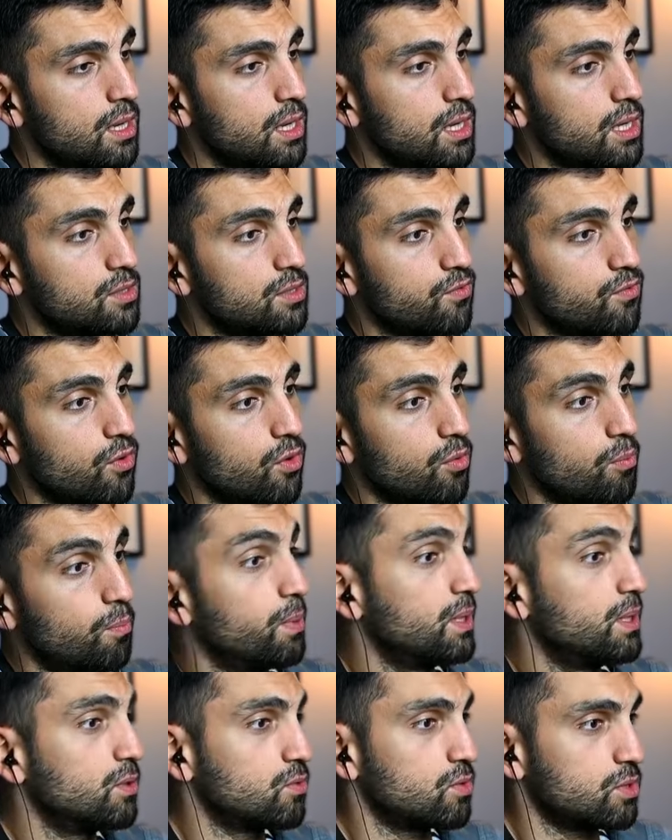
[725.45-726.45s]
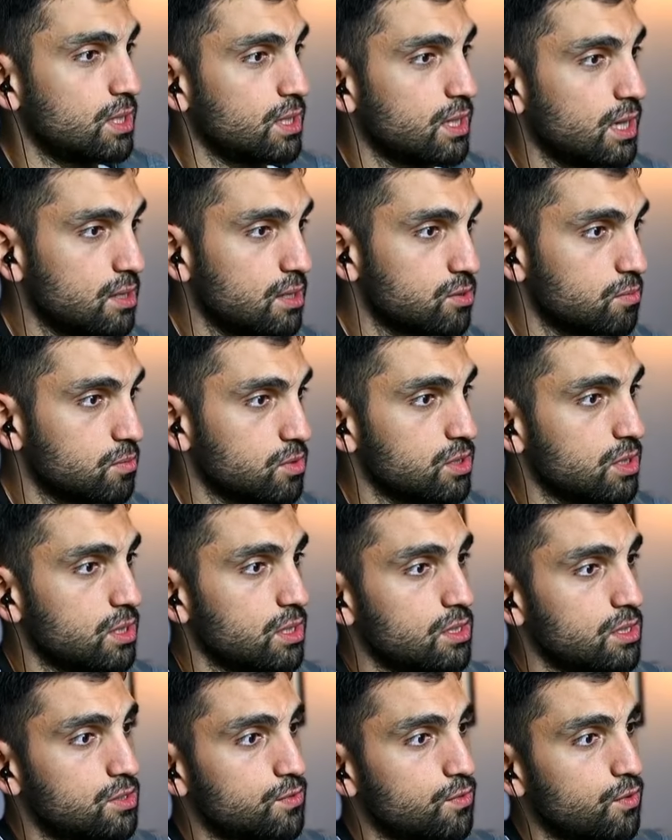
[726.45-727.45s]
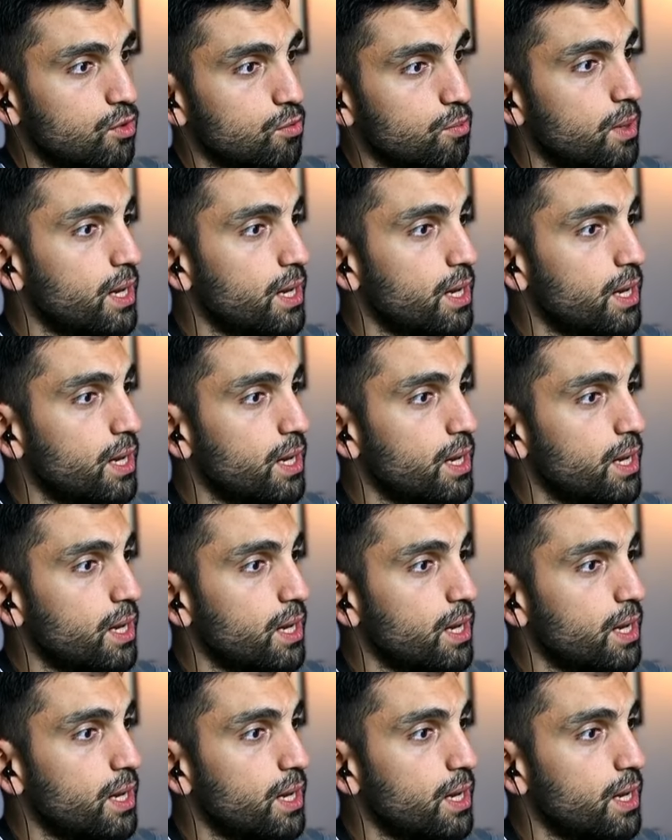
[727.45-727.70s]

for B2C customers, it's for buying a